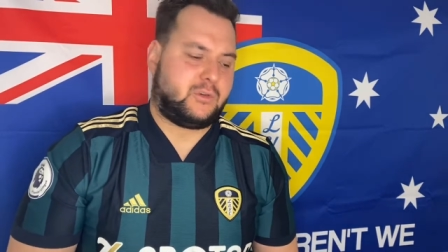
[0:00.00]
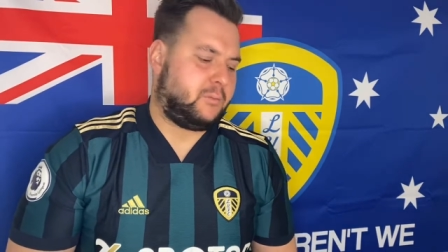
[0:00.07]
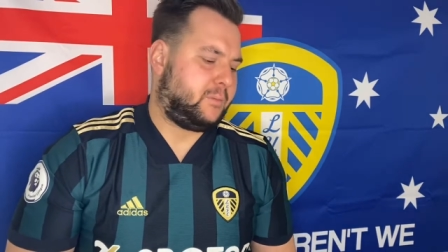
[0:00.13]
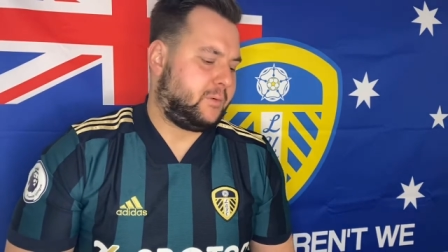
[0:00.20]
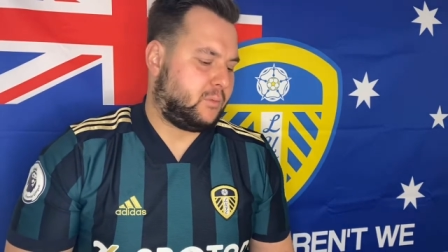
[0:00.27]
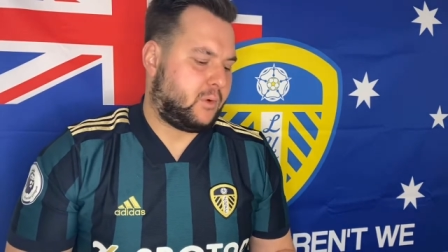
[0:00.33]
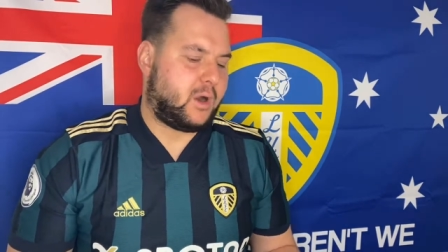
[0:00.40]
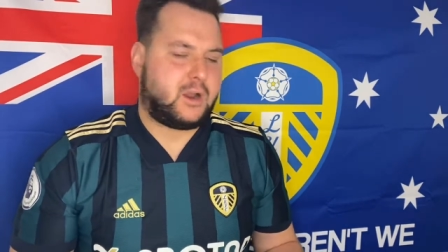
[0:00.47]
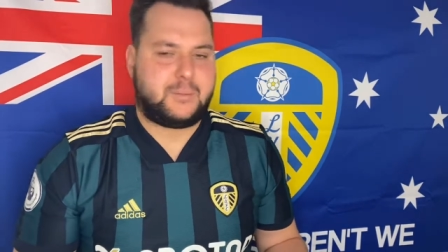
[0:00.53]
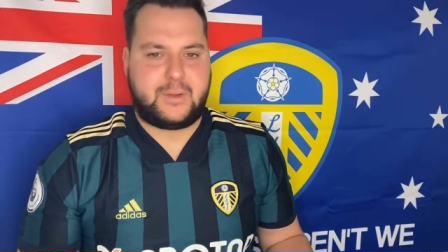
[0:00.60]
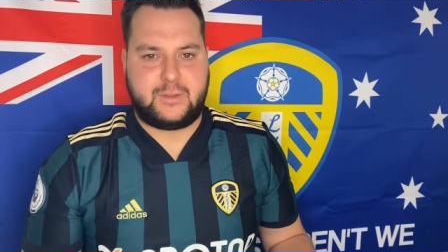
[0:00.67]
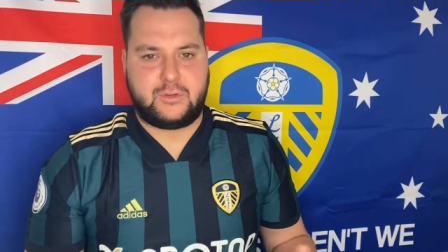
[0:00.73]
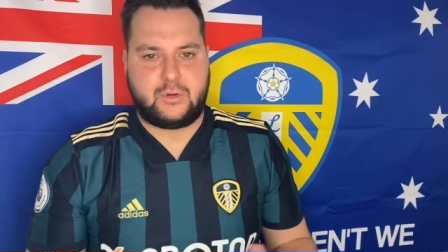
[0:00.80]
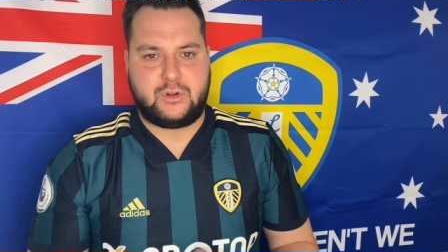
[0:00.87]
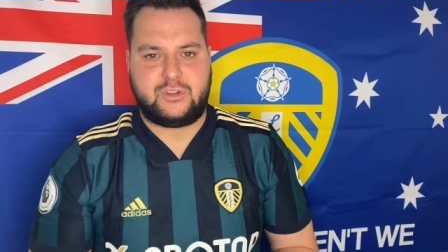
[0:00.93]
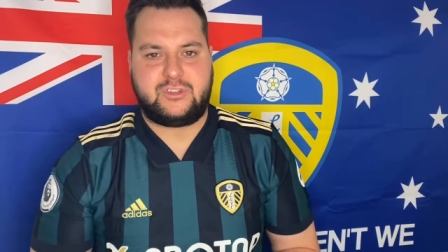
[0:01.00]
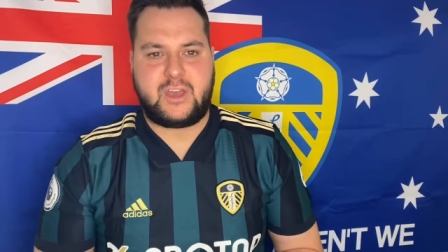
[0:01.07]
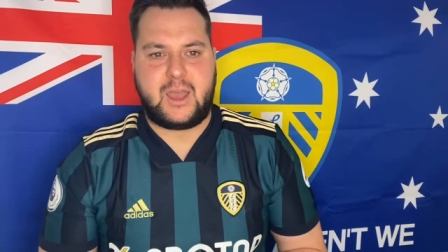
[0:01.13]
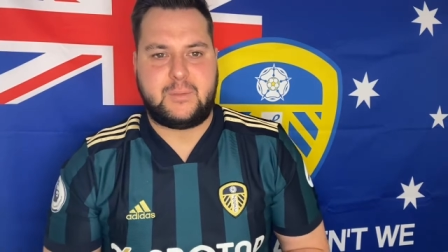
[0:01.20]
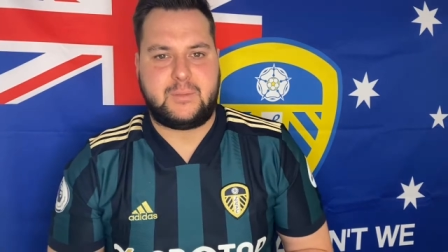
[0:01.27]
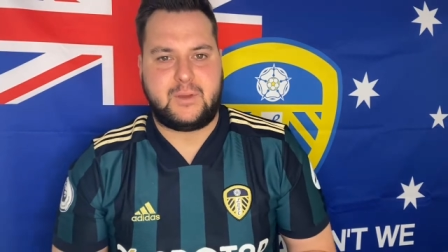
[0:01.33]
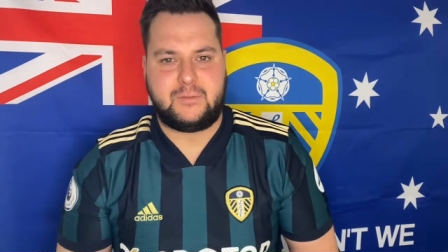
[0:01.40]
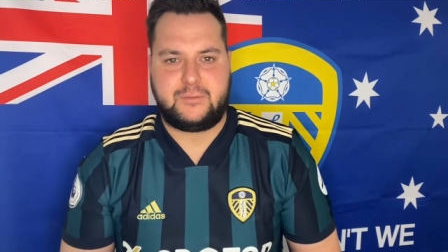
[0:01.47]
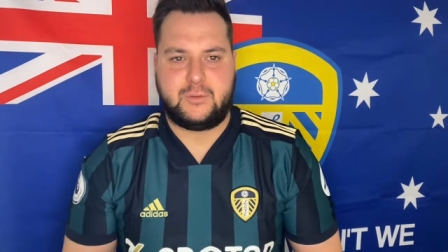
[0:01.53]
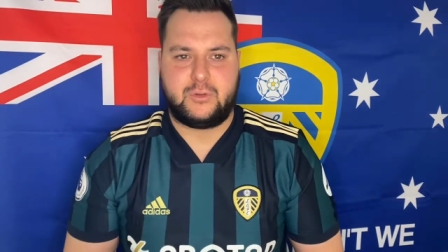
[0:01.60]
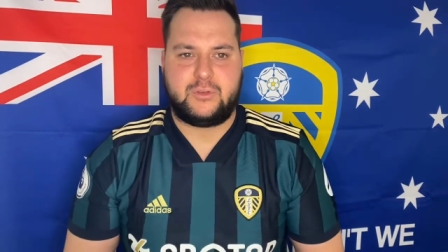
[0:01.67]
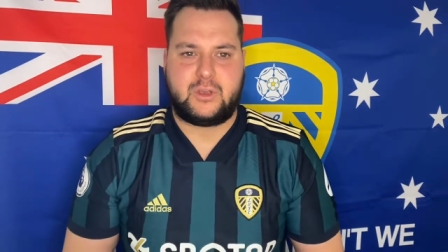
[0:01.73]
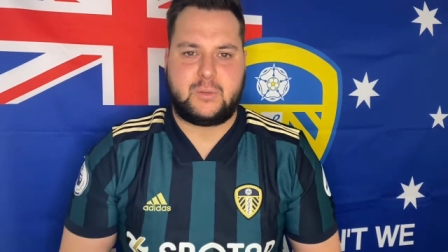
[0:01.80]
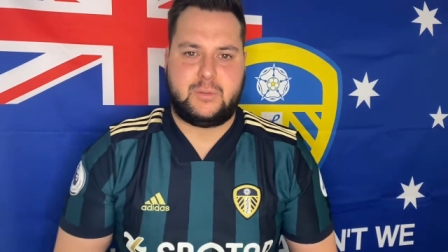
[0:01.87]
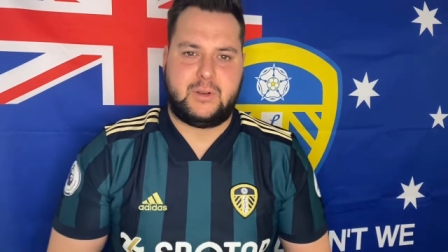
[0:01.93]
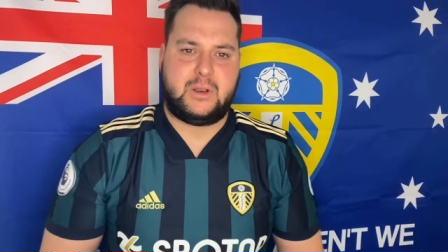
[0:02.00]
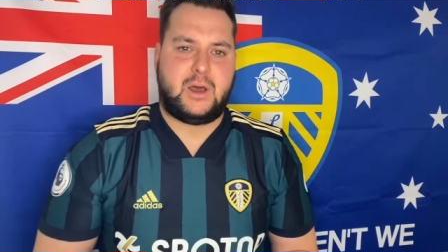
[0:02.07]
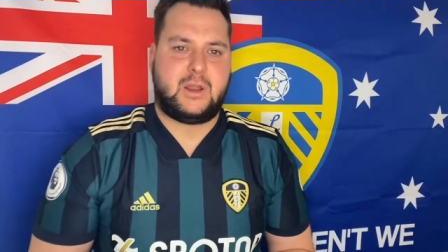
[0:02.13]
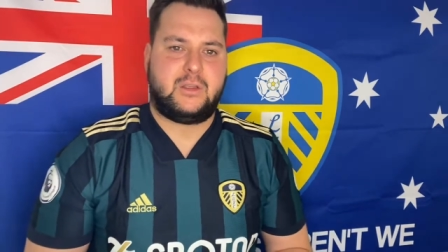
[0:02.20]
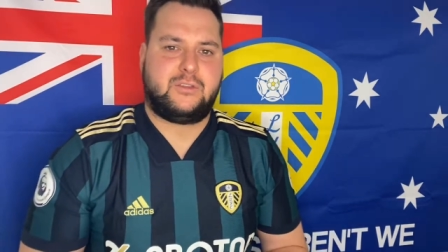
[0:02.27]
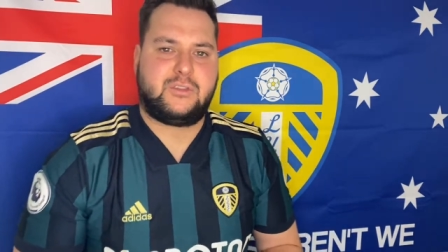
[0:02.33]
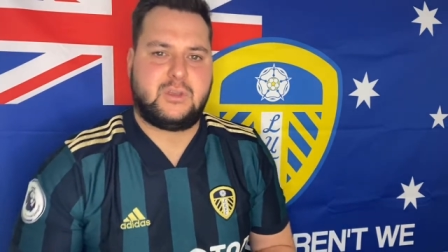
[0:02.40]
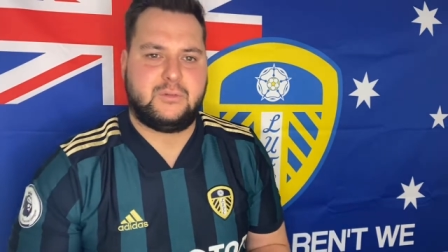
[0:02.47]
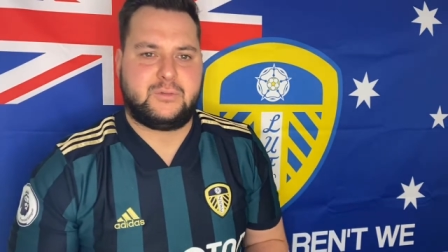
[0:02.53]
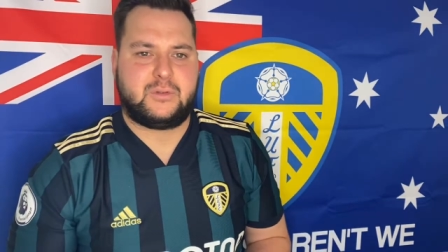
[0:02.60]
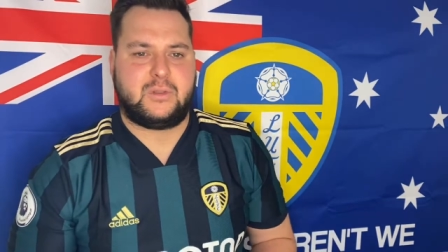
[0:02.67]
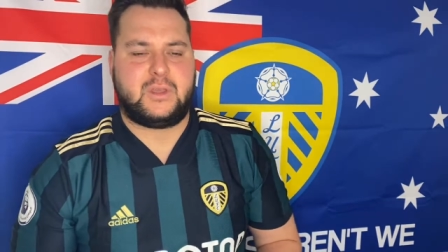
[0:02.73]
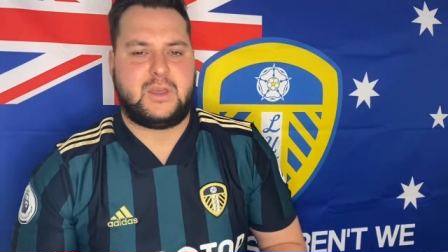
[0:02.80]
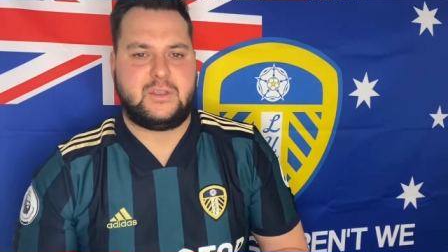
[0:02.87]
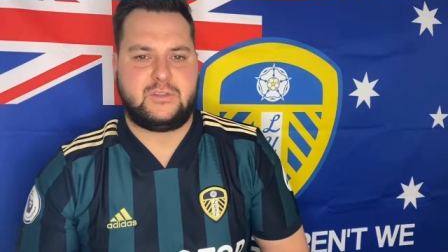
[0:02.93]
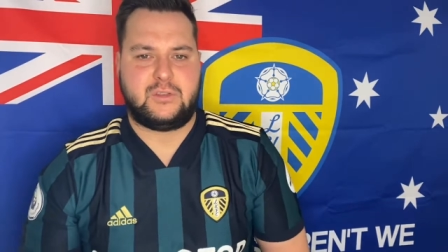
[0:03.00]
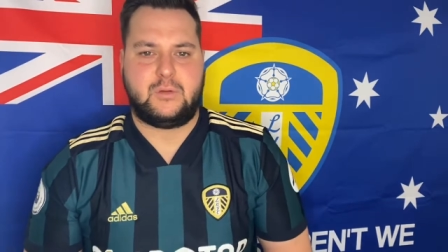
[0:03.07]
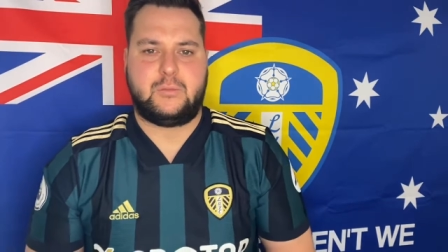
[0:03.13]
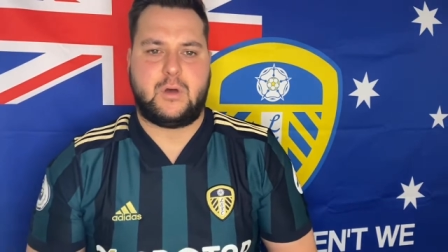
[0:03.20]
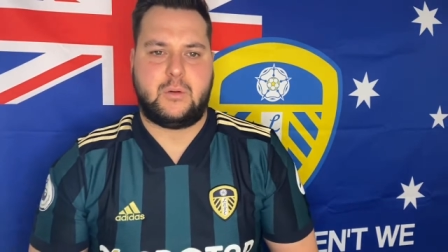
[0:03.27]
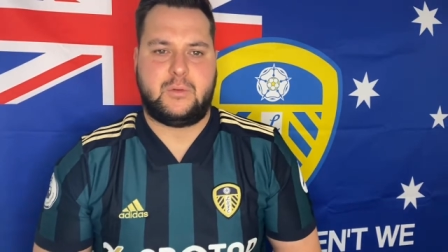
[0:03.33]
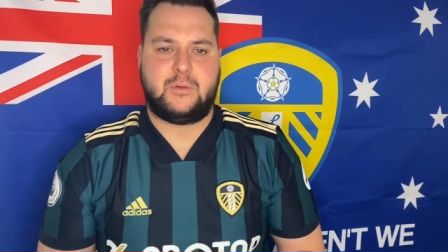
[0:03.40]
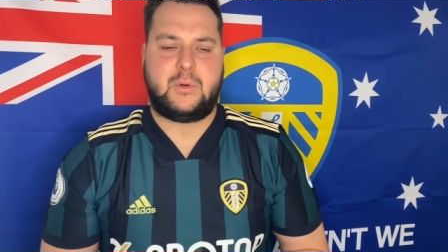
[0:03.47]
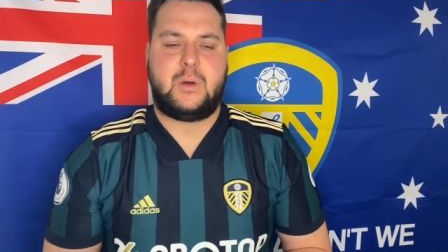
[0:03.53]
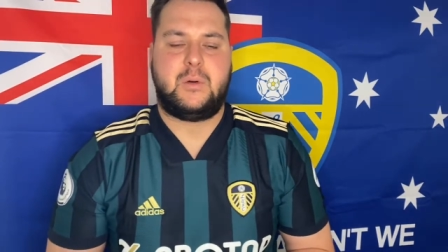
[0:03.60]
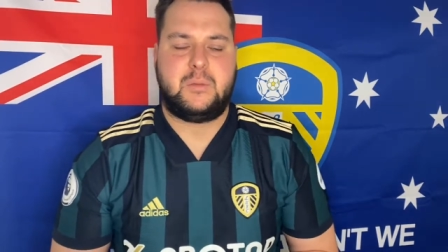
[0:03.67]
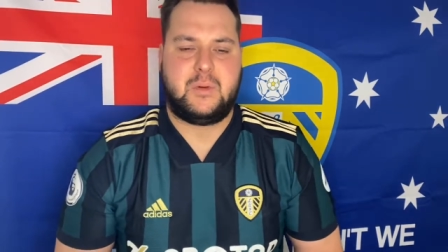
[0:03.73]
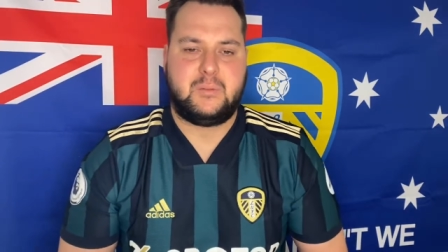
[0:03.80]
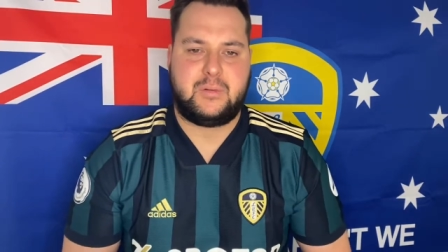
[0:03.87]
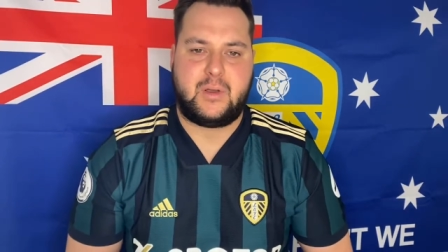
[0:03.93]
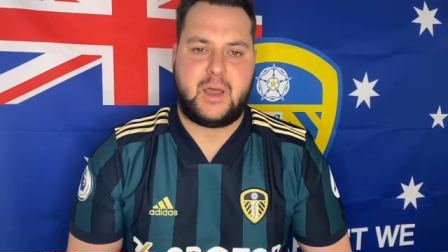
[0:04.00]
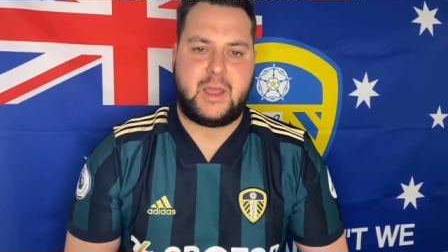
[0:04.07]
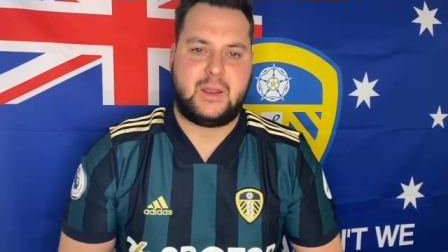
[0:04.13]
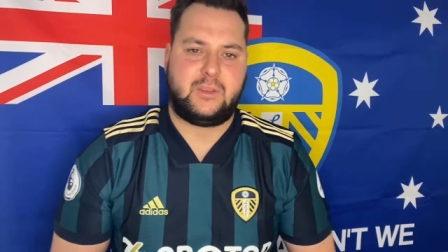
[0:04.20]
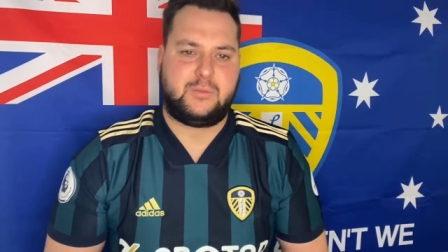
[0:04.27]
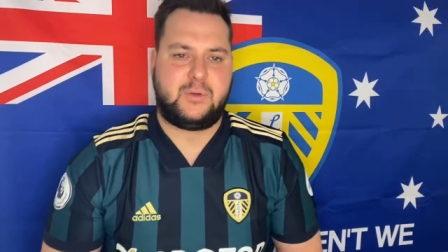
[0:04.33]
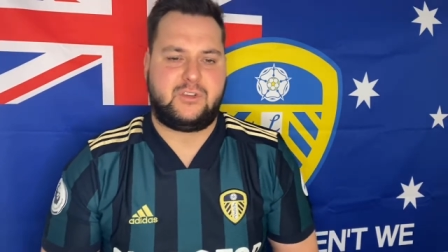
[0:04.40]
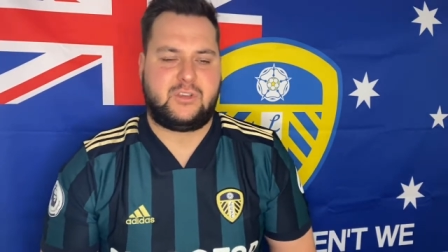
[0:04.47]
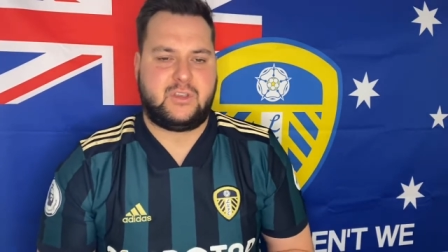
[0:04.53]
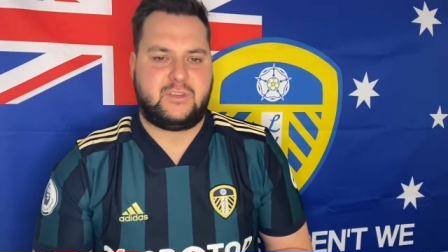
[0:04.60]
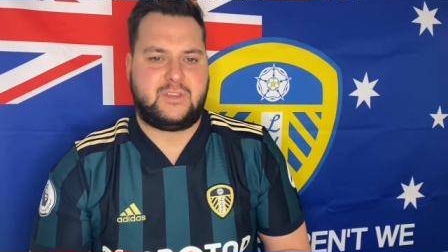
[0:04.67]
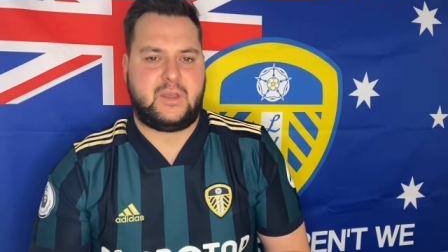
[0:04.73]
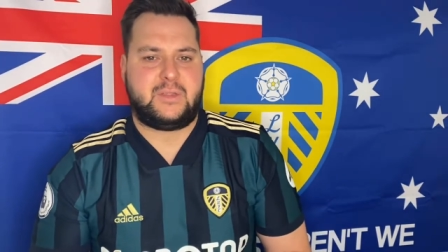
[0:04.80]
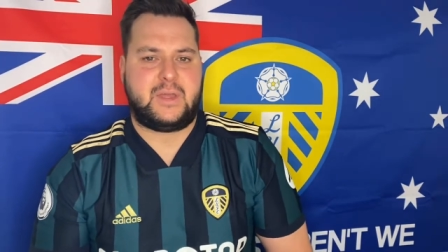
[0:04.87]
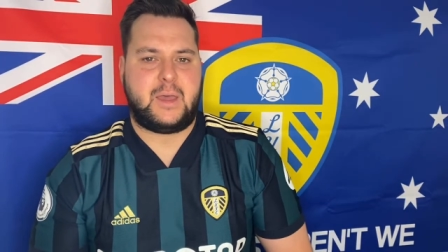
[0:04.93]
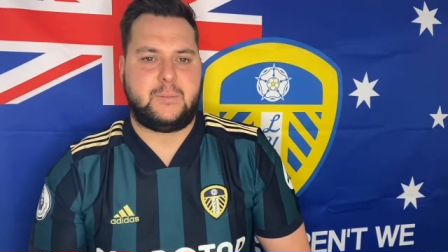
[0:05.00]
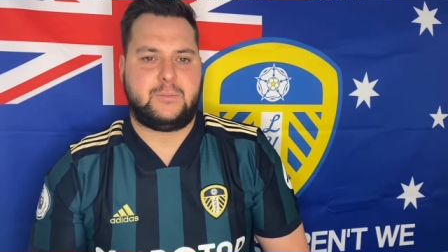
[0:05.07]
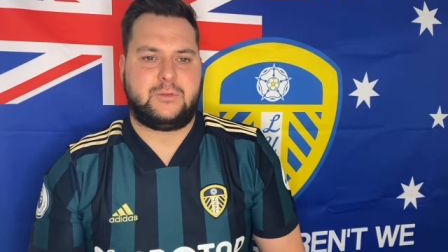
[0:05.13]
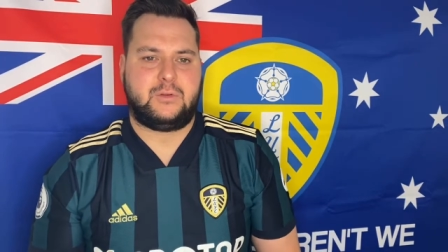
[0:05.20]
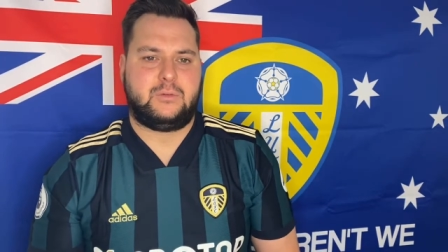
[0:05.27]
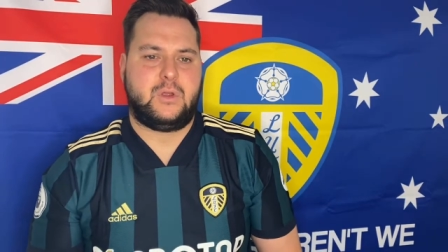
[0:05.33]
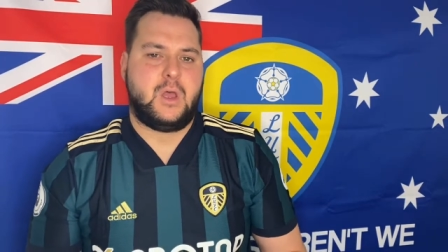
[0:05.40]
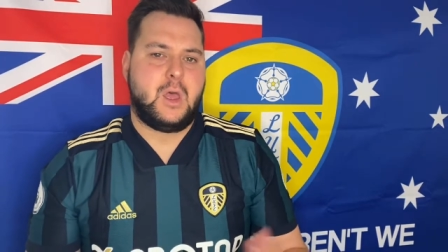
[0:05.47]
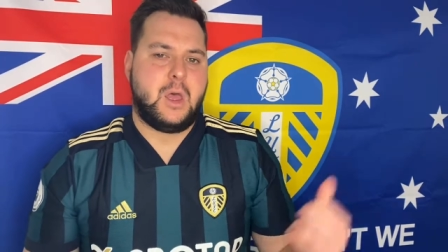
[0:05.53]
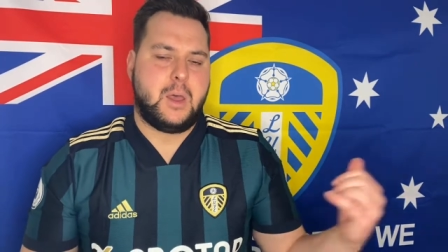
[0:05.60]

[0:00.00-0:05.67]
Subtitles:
I'm a bit worried about the Norwich game. That feels like a banana skin for Leeds at the moment, the way we've been playing, especially in Southampton.